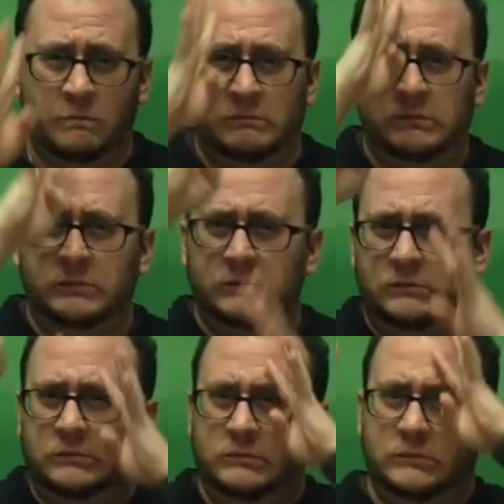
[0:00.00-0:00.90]

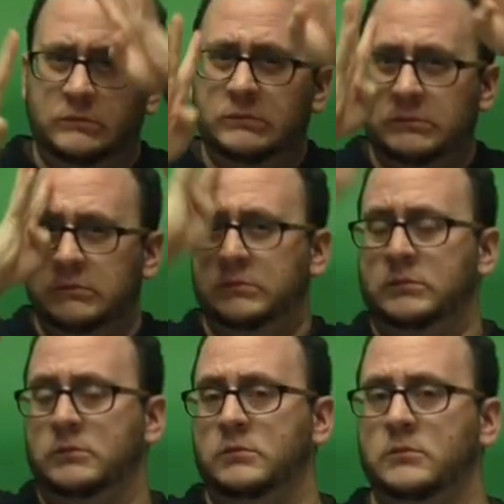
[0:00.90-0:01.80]

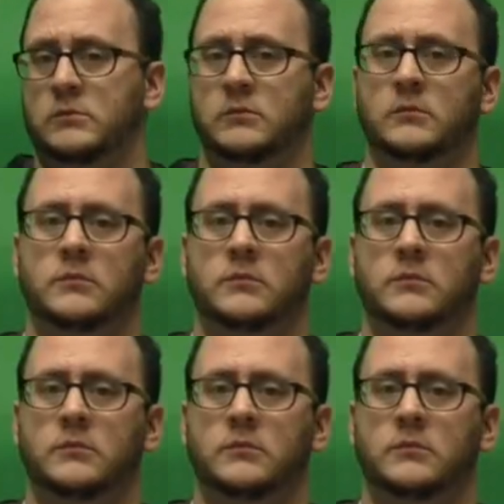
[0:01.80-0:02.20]
Nothing is said.